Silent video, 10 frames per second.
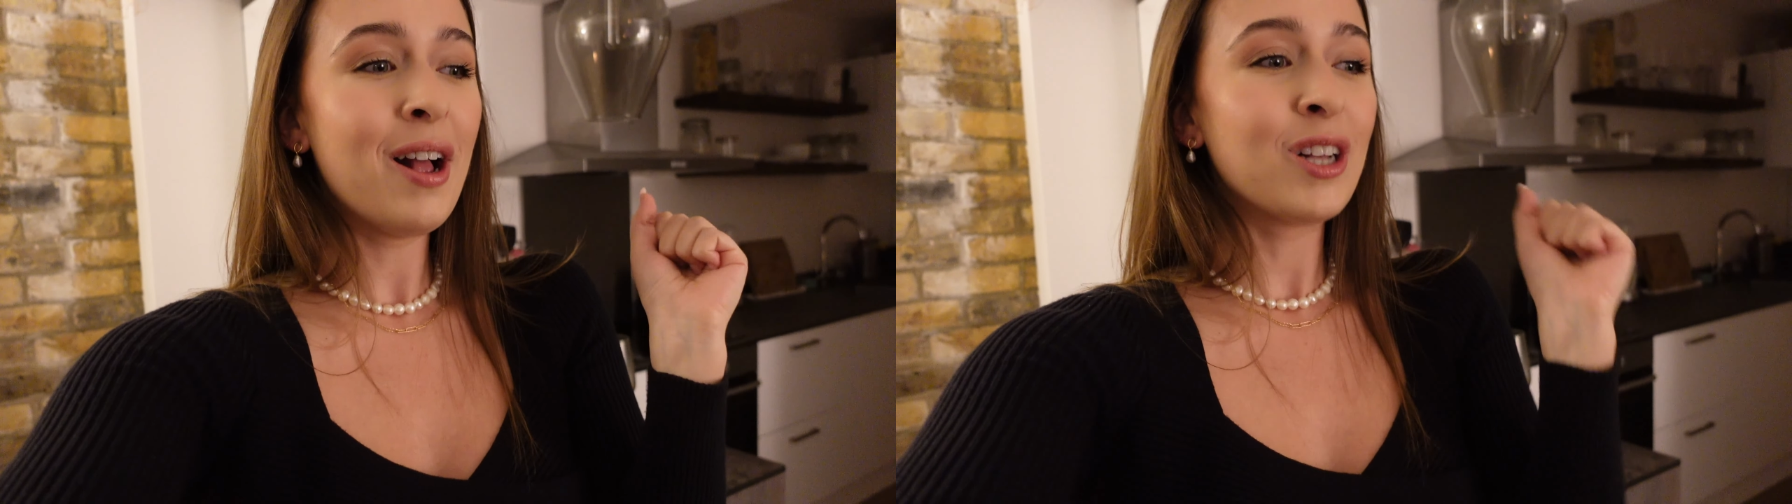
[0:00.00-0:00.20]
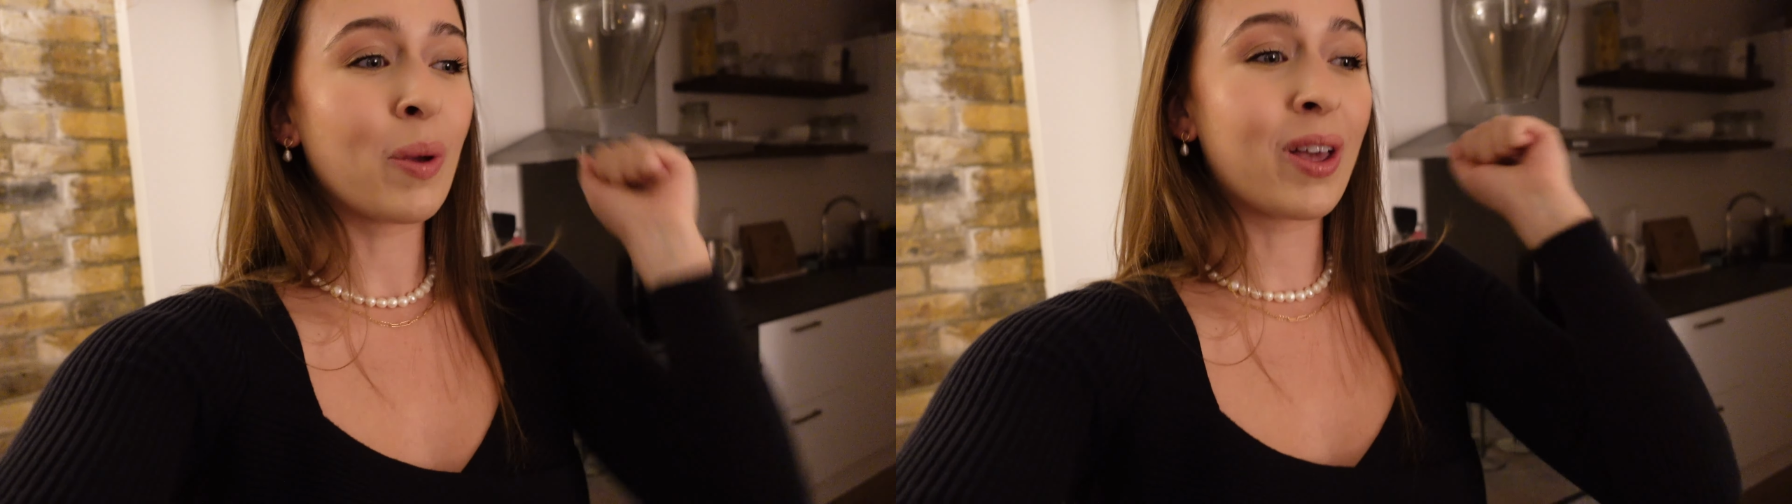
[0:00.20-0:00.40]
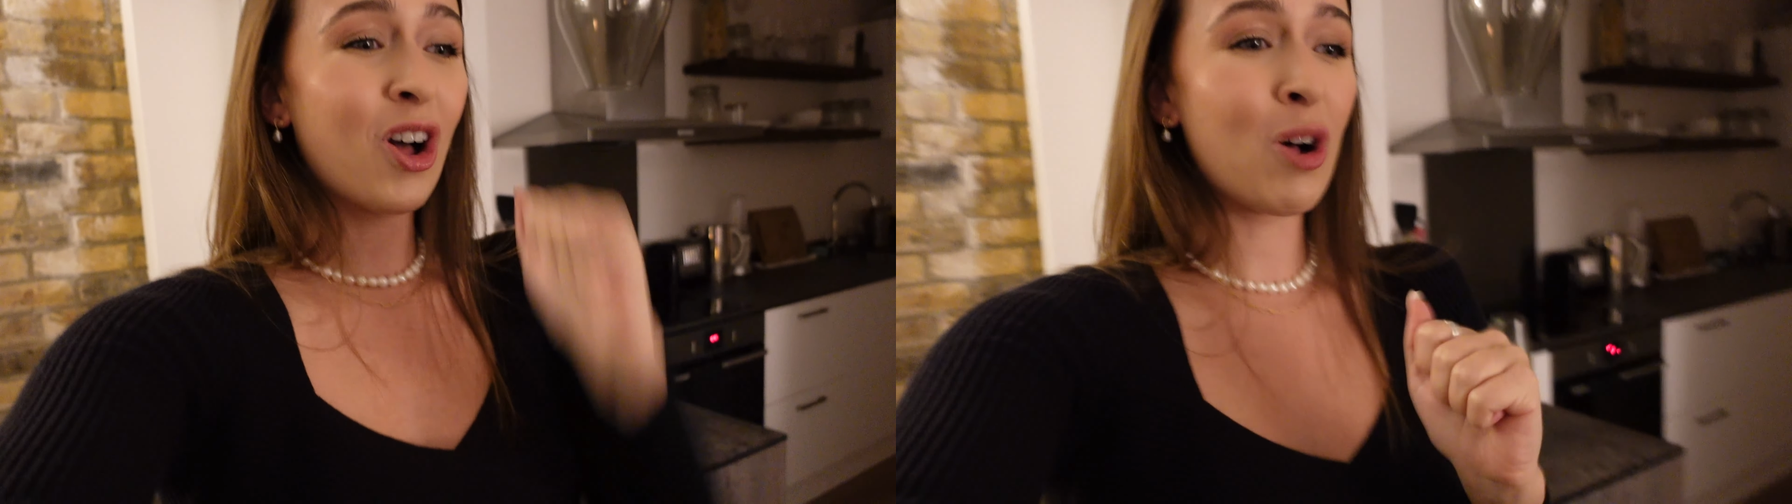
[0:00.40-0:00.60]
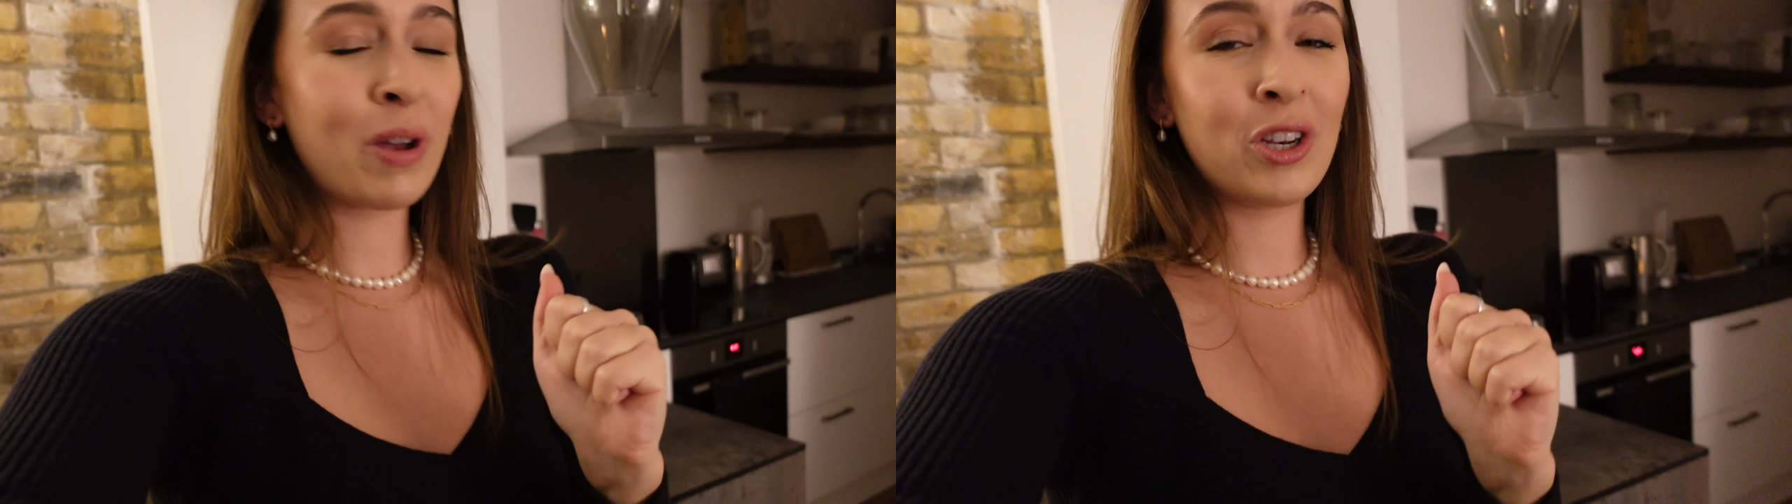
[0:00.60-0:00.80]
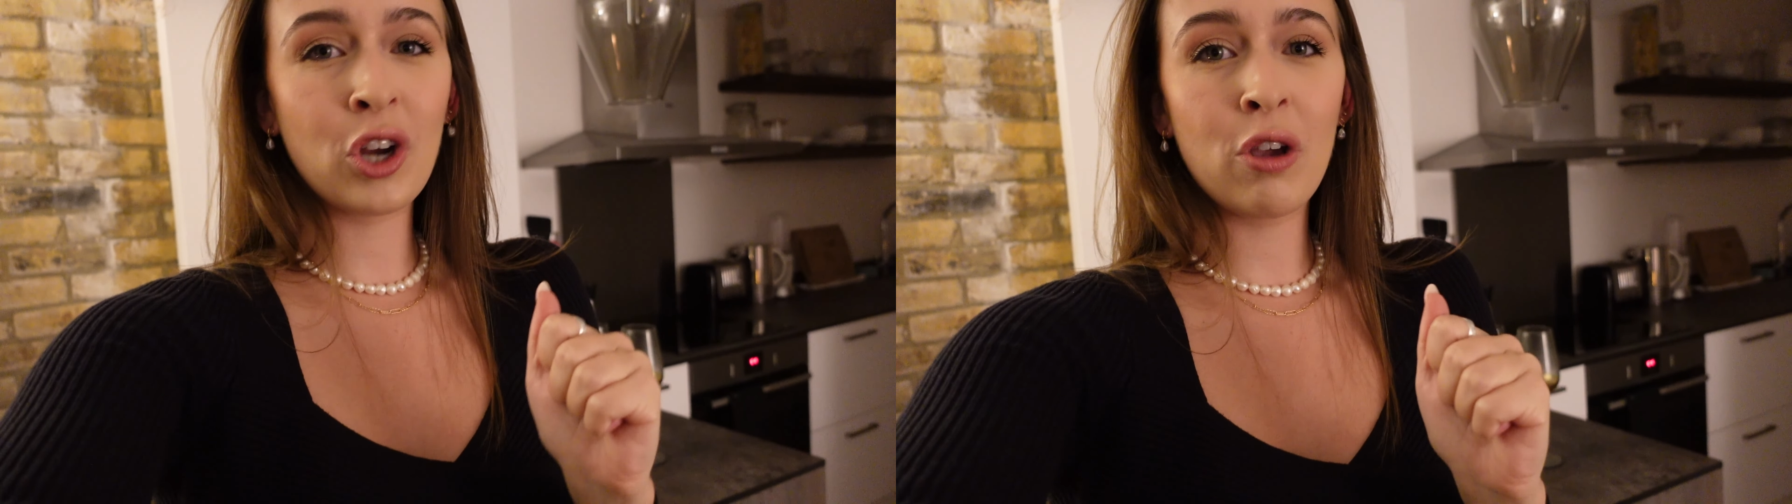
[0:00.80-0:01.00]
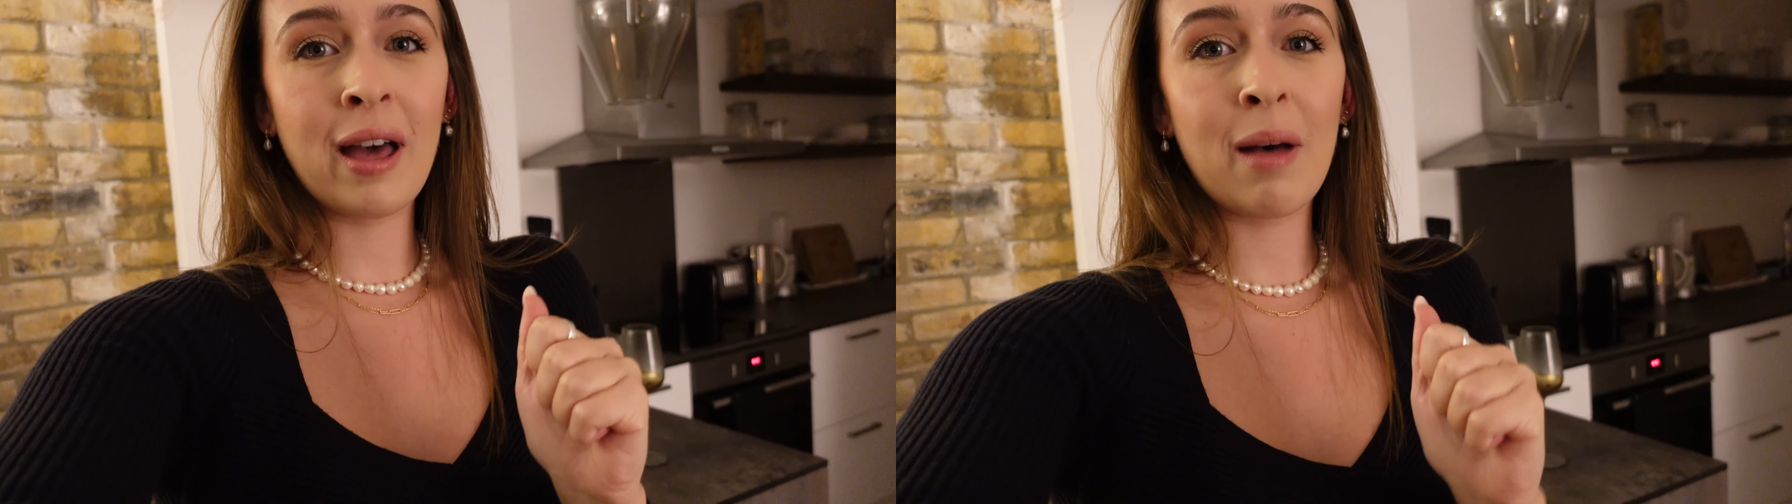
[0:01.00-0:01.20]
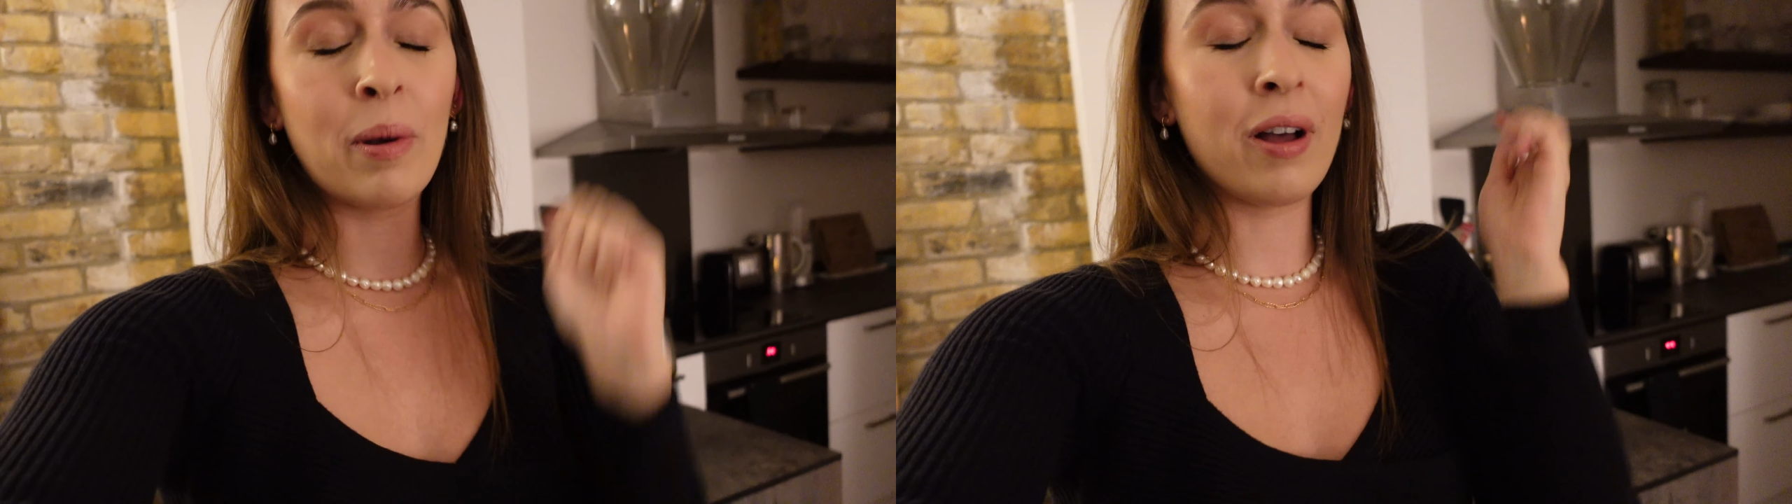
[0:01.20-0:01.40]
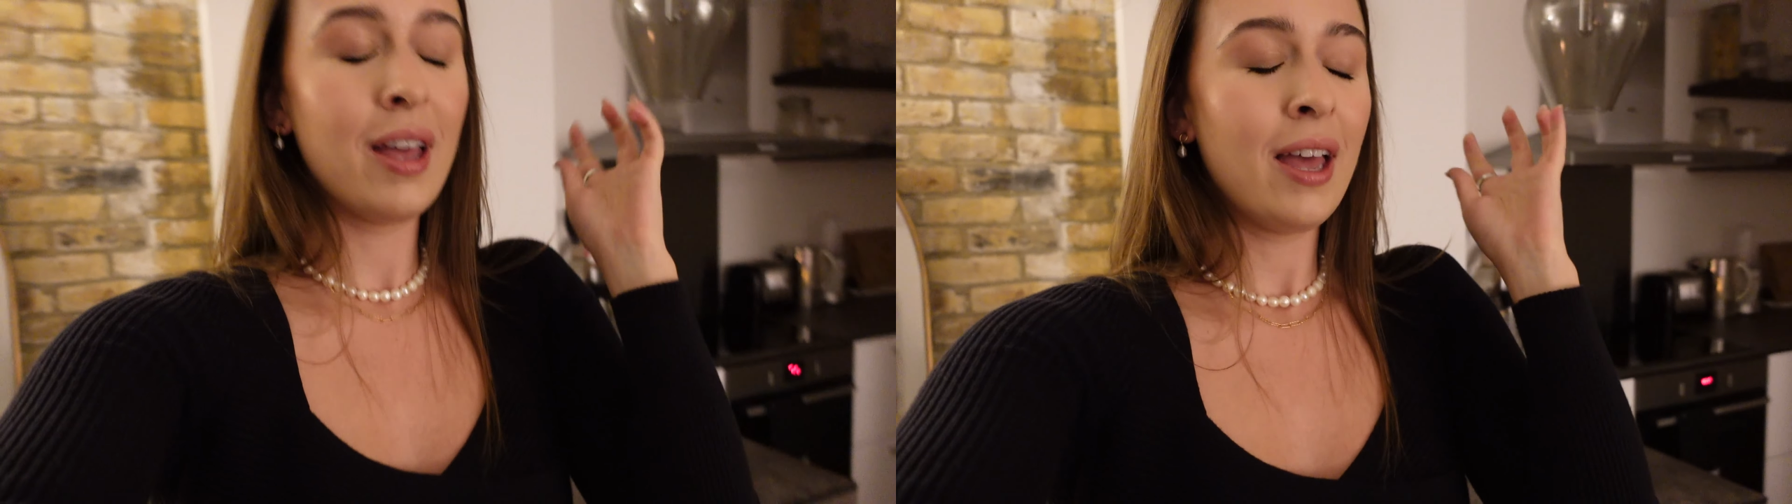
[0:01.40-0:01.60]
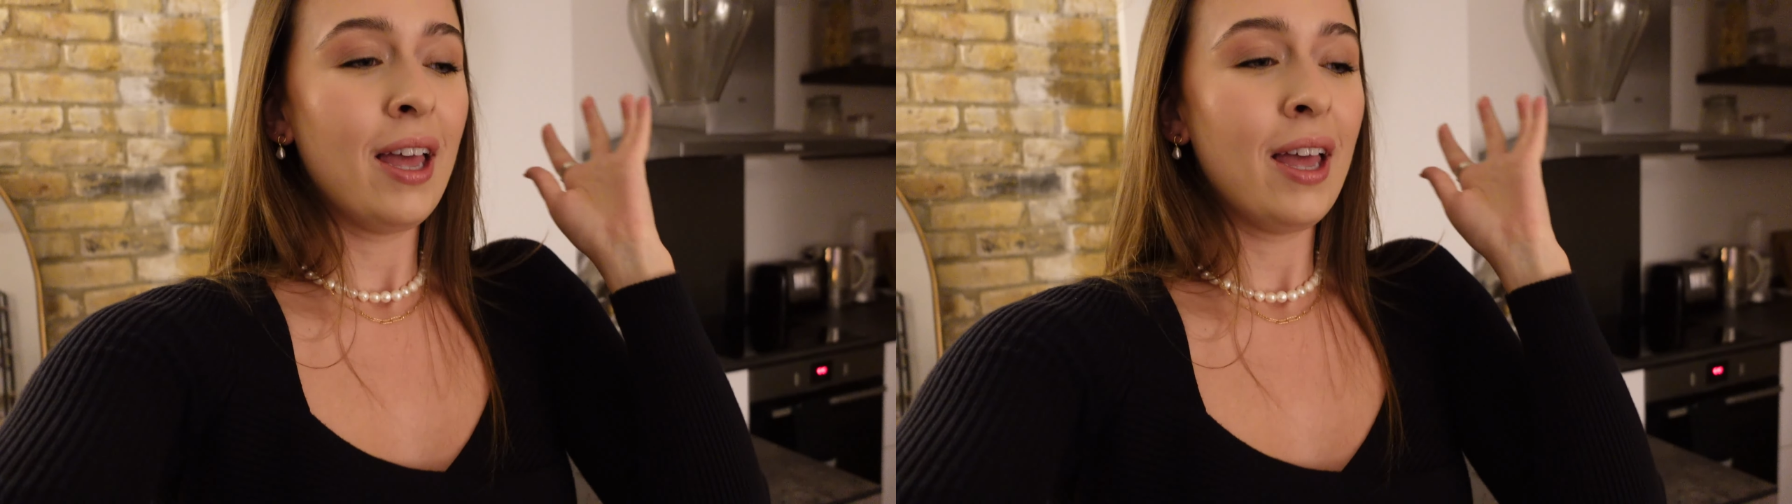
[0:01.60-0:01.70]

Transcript: so I can't wait to show you that, but